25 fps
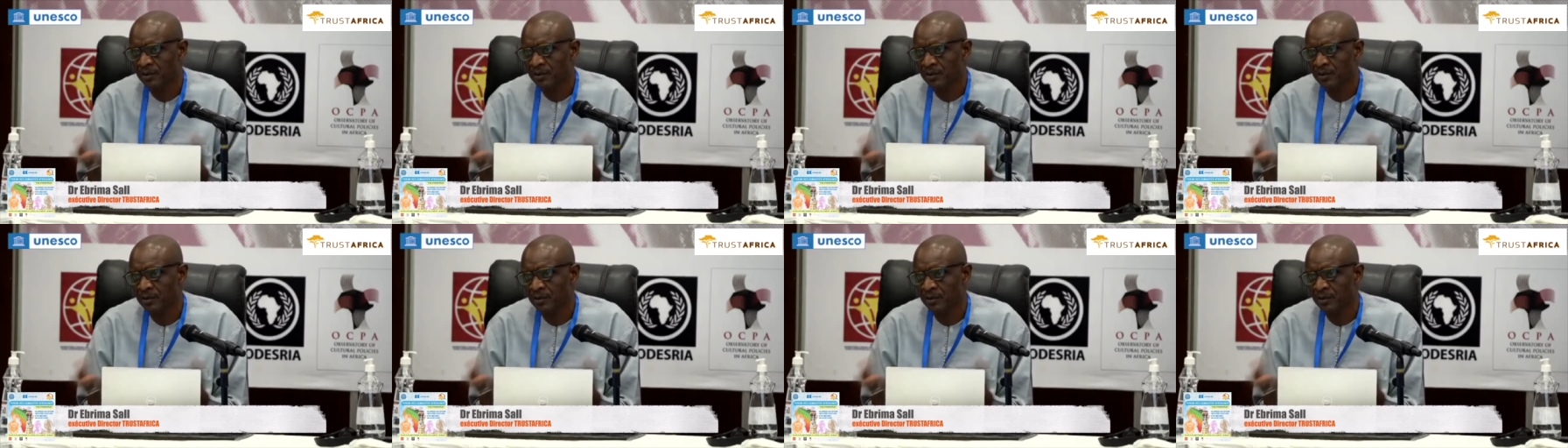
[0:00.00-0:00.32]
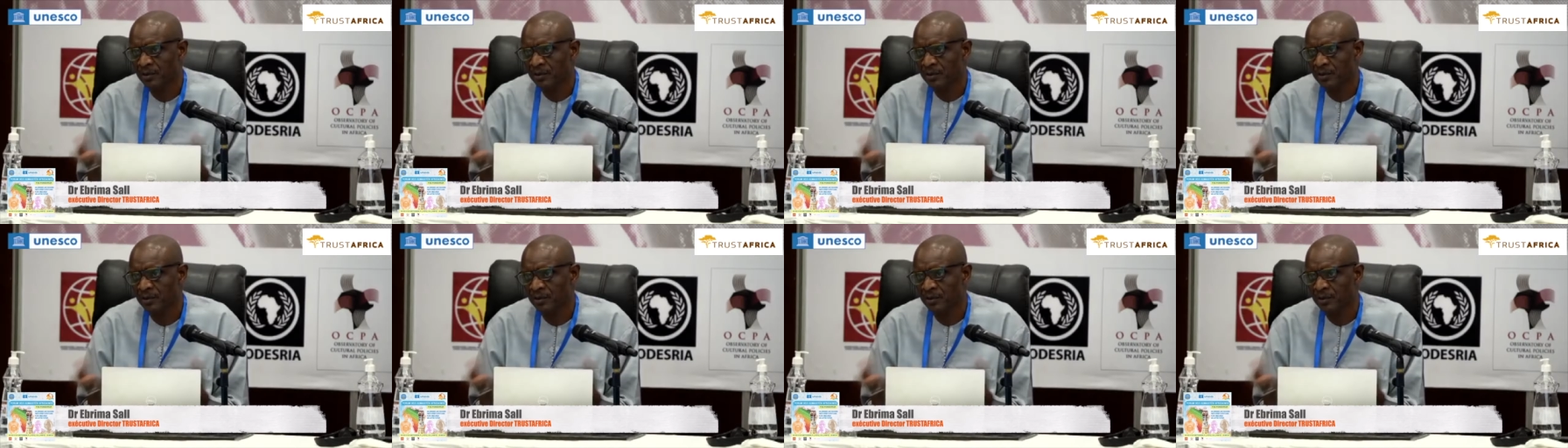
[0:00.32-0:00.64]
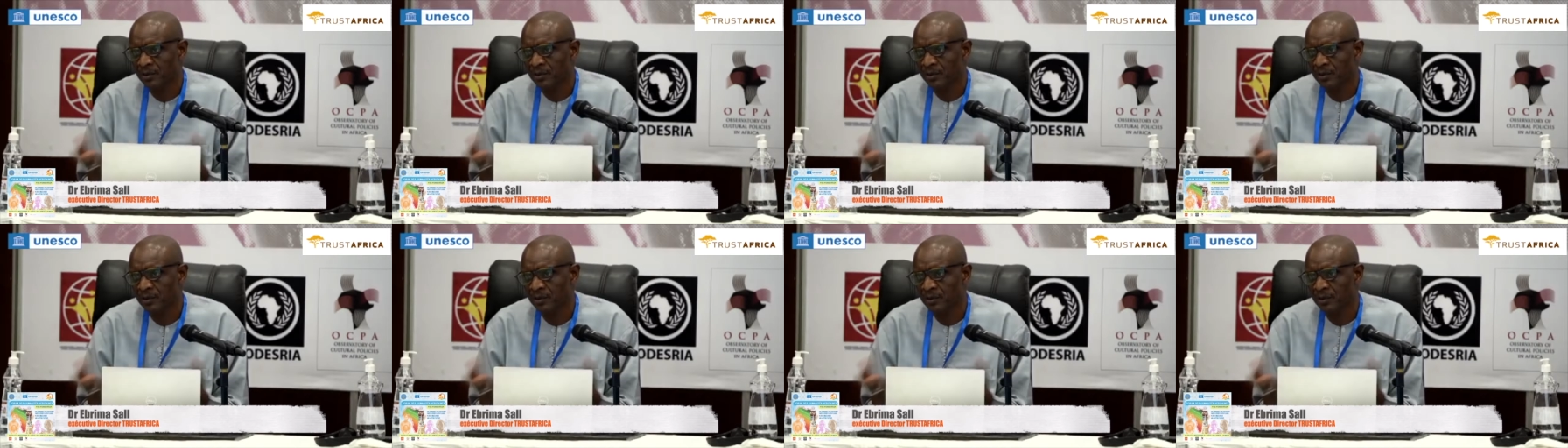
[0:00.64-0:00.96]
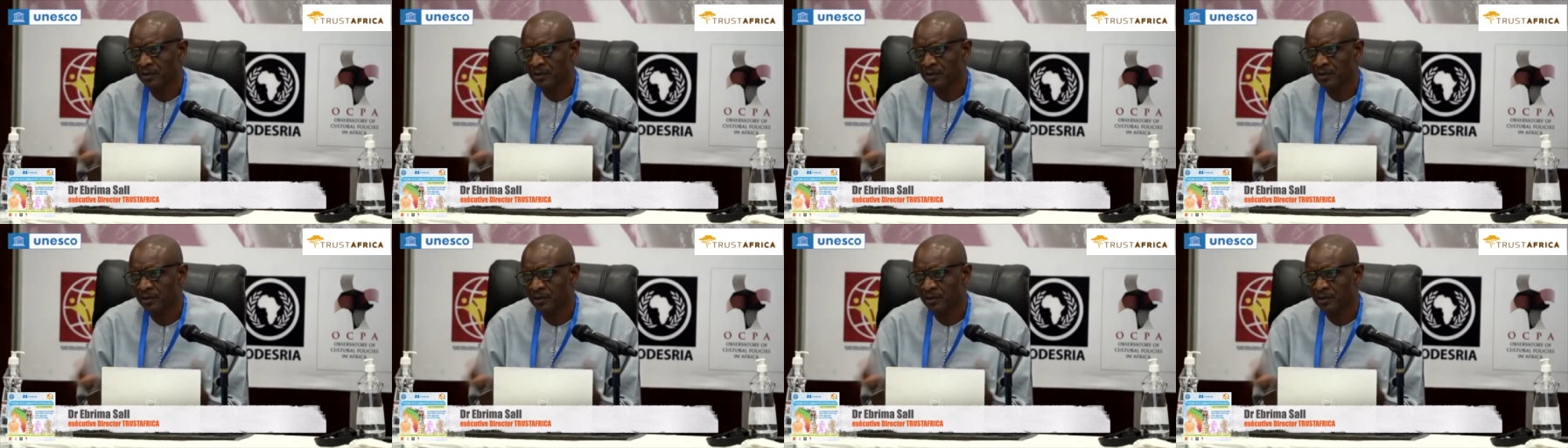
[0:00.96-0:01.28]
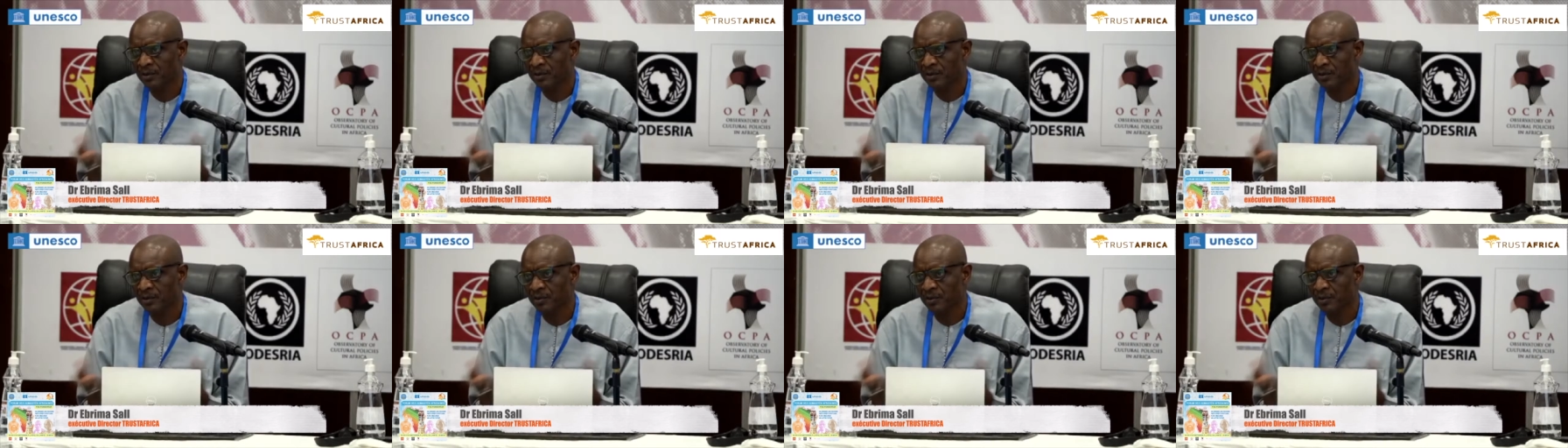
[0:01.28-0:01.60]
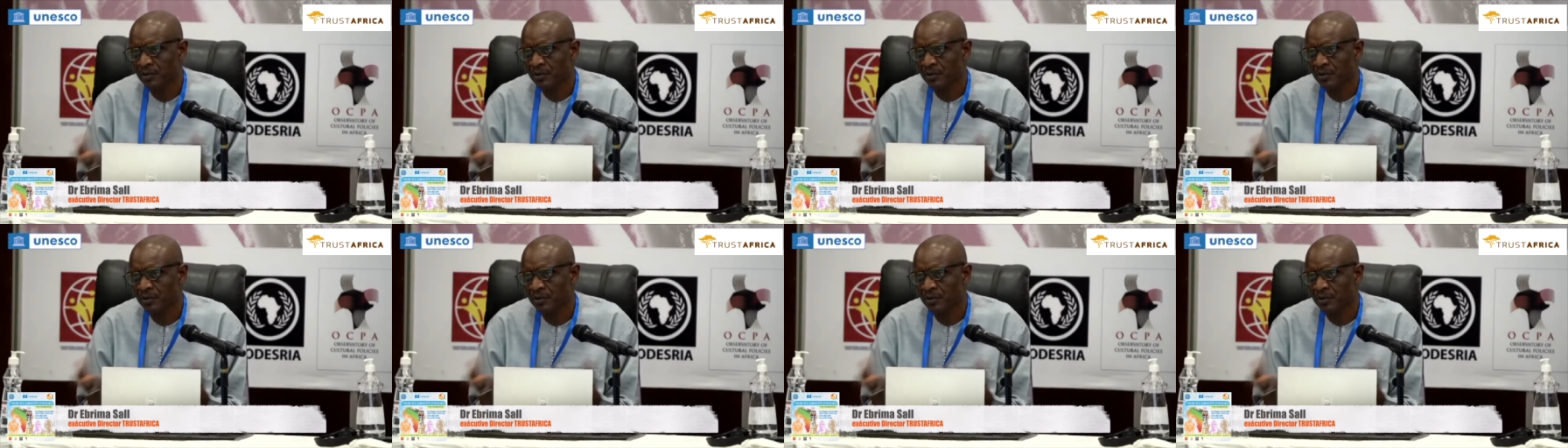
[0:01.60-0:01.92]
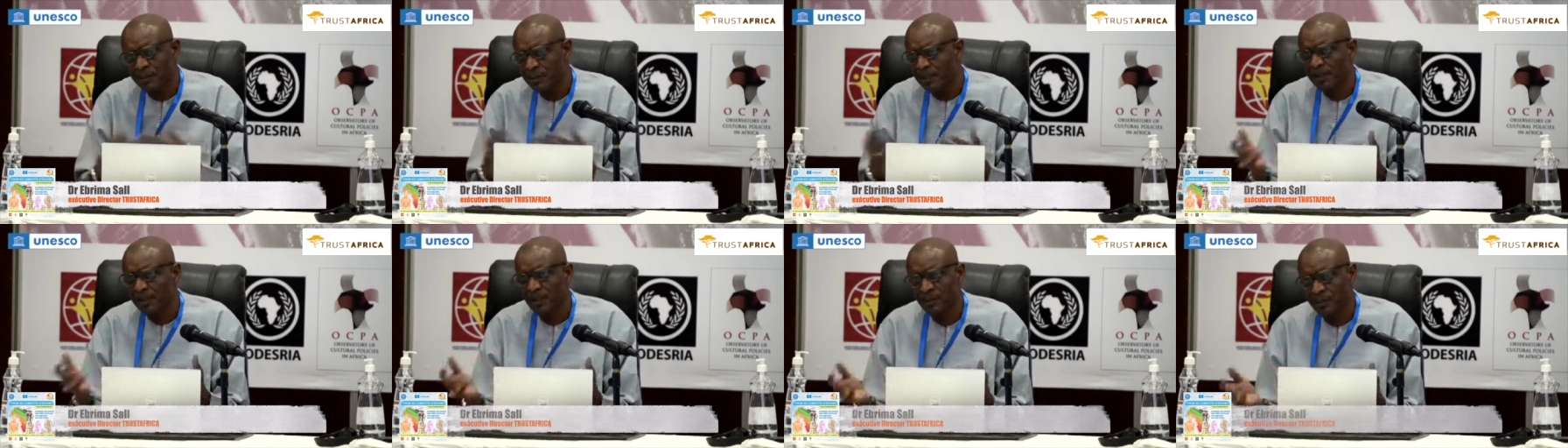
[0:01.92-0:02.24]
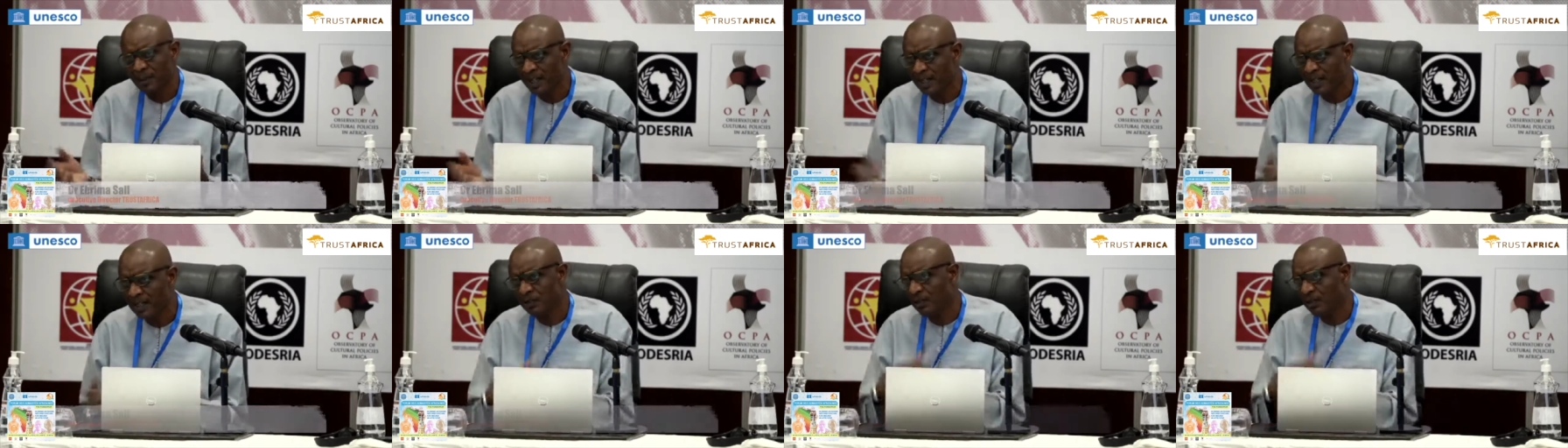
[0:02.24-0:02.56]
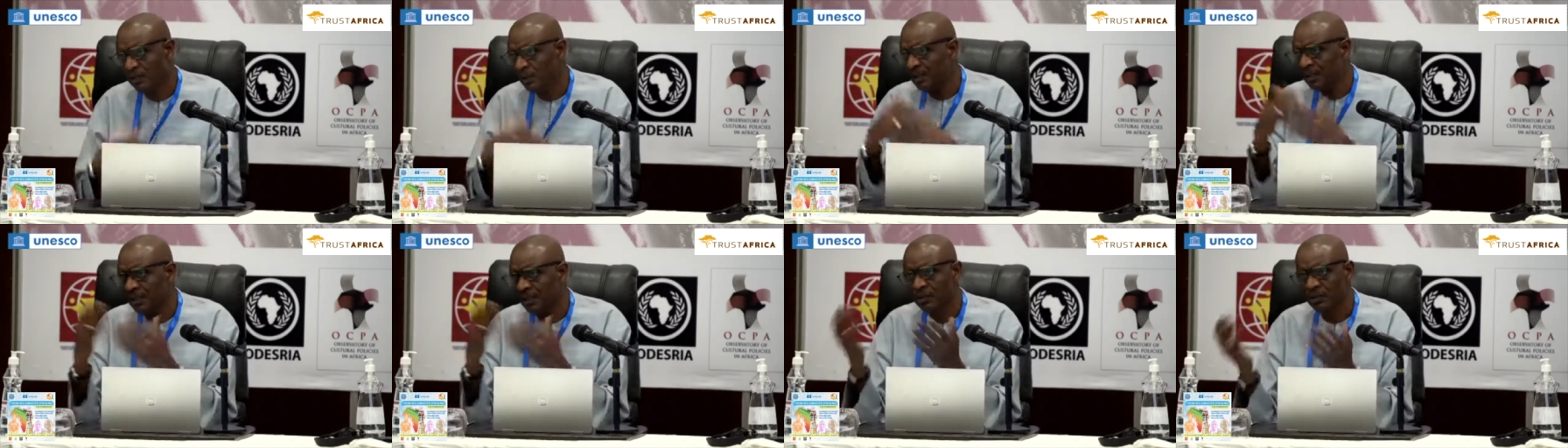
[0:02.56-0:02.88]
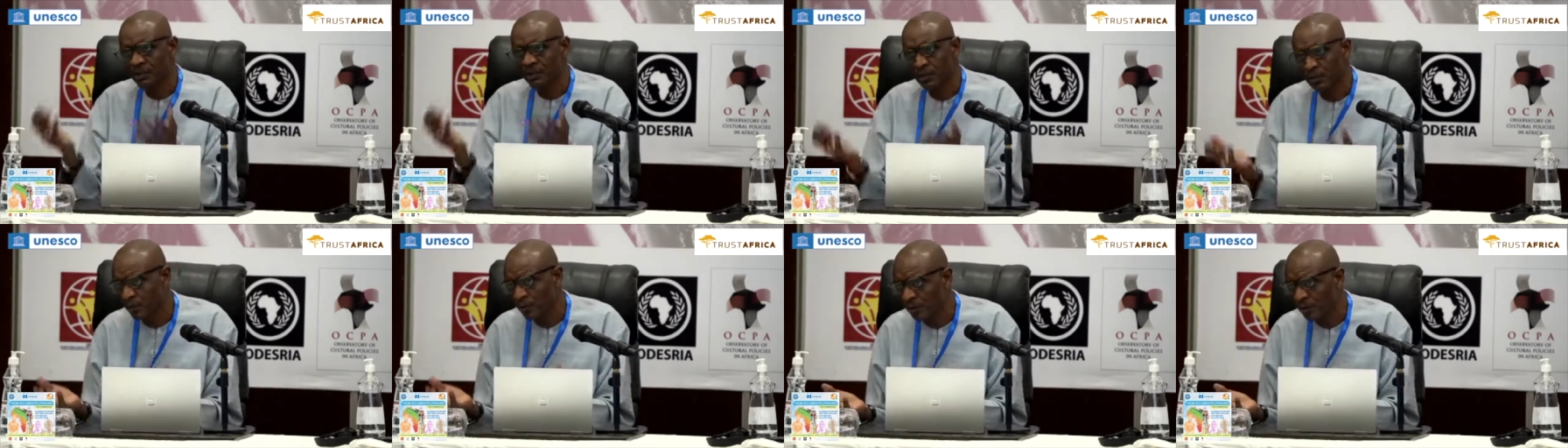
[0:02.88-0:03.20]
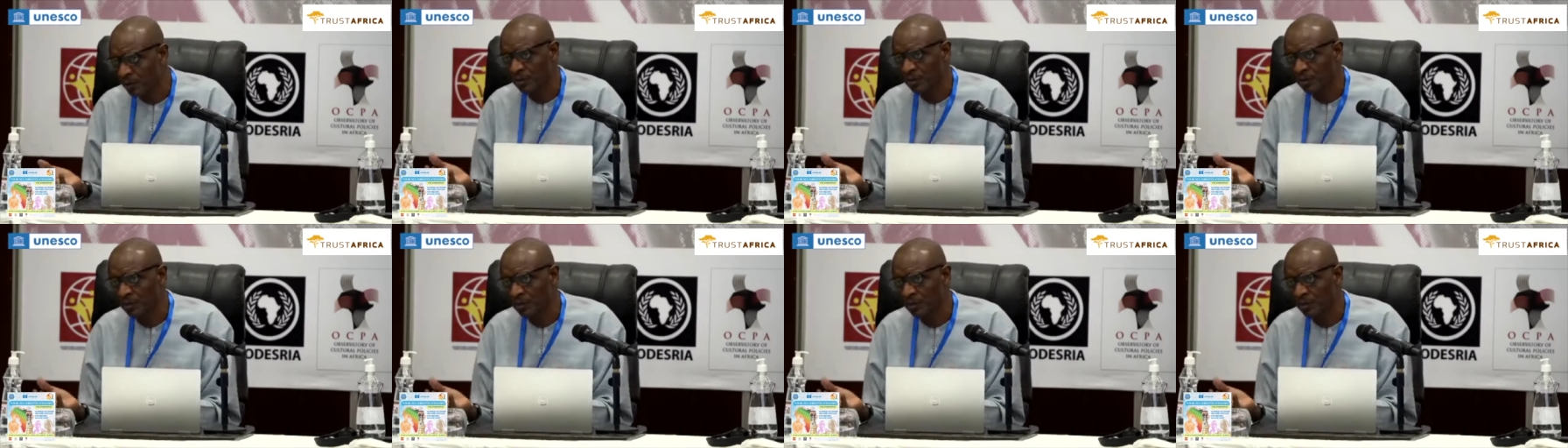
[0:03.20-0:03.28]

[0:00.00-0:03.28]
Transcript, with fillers: We don't, we don't. So we can talk about humanities until tomorrow,